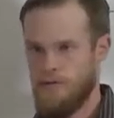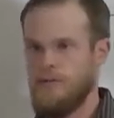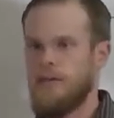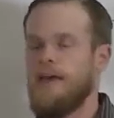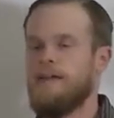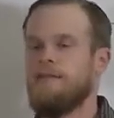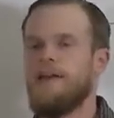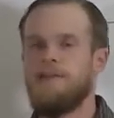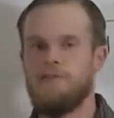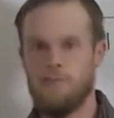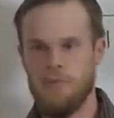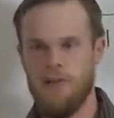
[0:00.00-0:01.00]

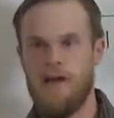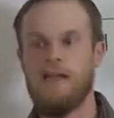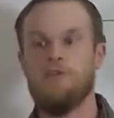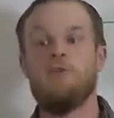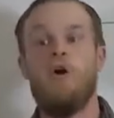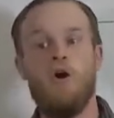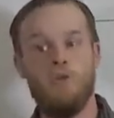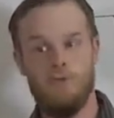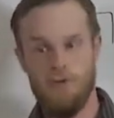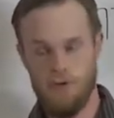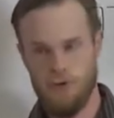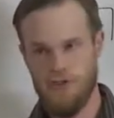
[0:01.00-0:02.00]
that is implied to all the
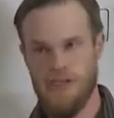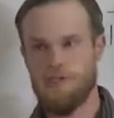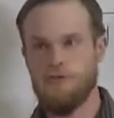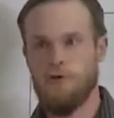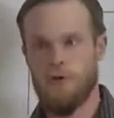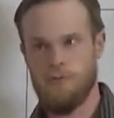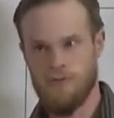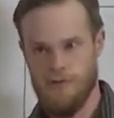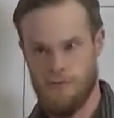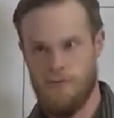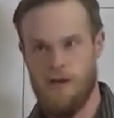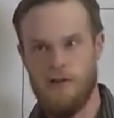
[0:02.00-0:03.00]
future tense verbs
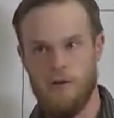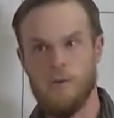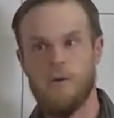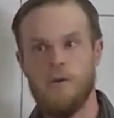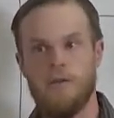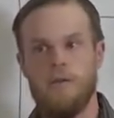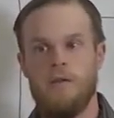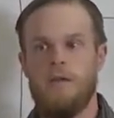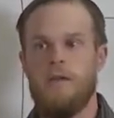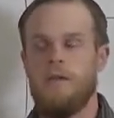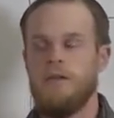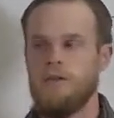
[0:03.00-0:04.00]
that follow.
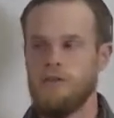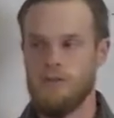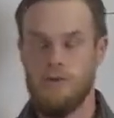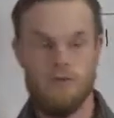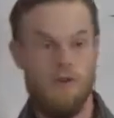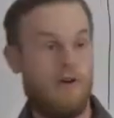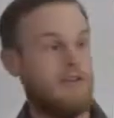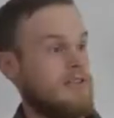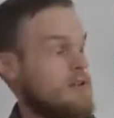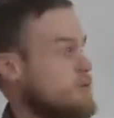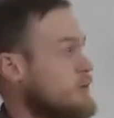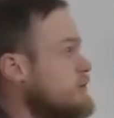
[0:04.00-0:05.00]
So as long as
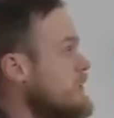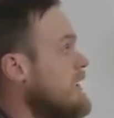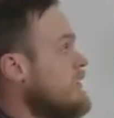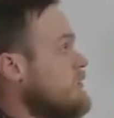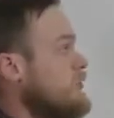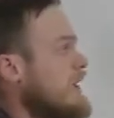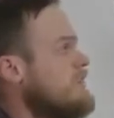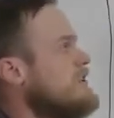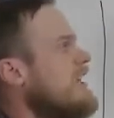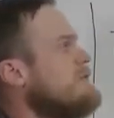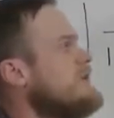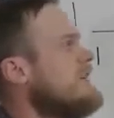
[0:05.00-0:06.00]
Israel's being
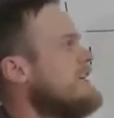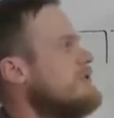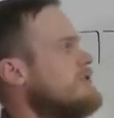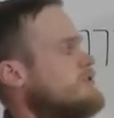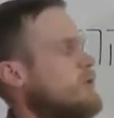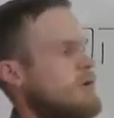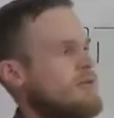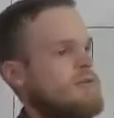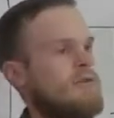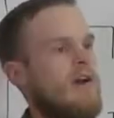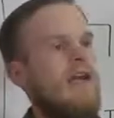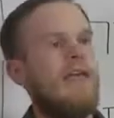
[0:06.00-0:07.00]
addressed, everything is sort
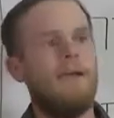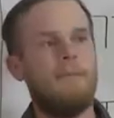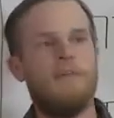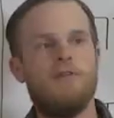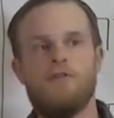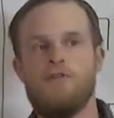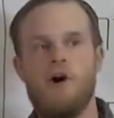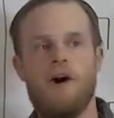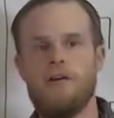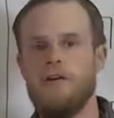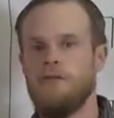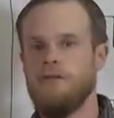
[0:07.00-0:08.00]
of
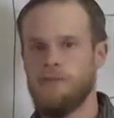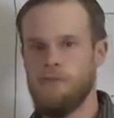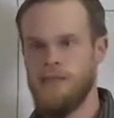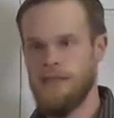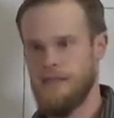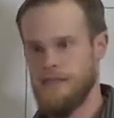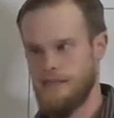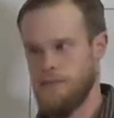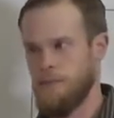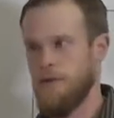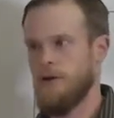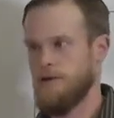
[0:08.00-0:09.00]
thought of as being in the
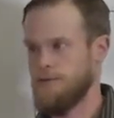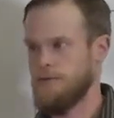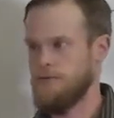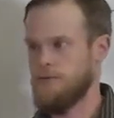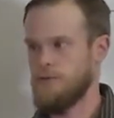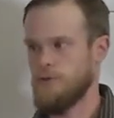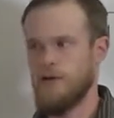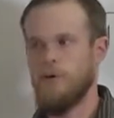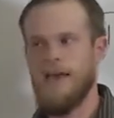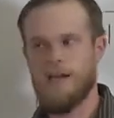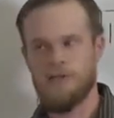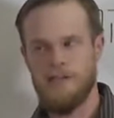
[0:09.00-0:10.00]
imperative. So they
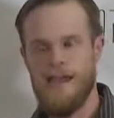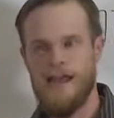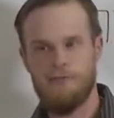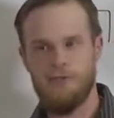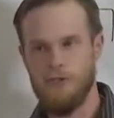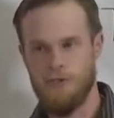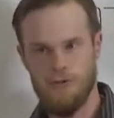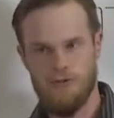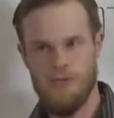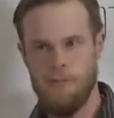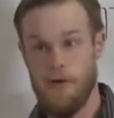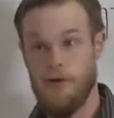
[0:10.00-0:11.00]
don't actually have to
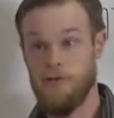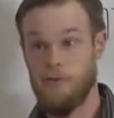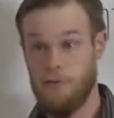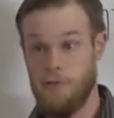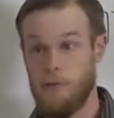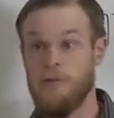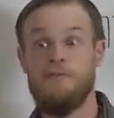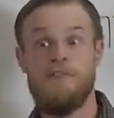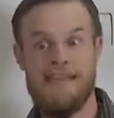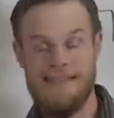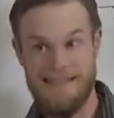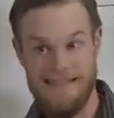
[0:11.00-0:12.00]
use the imperative form. If
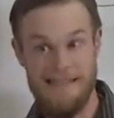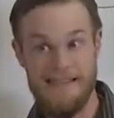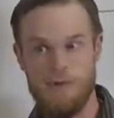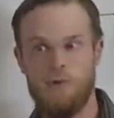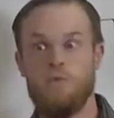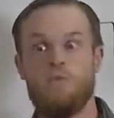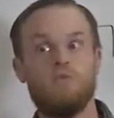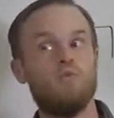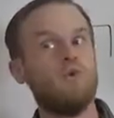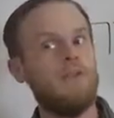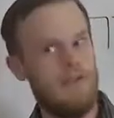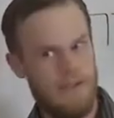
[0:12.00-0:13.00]
they did, it would
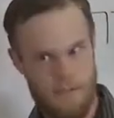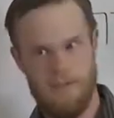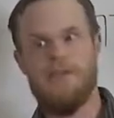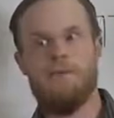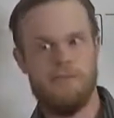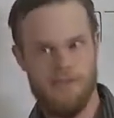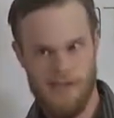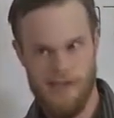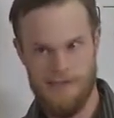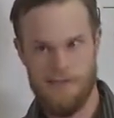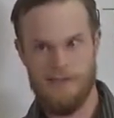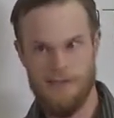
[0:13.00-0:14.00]
really be
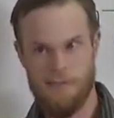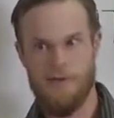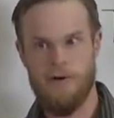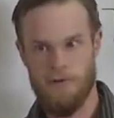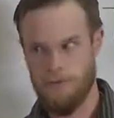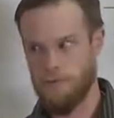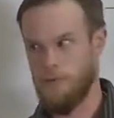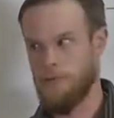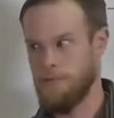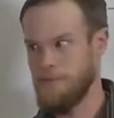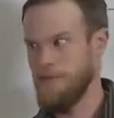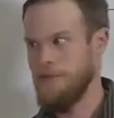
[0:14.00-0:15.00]
emphasizing the imperative
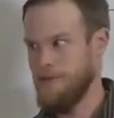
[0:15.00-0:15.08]
form.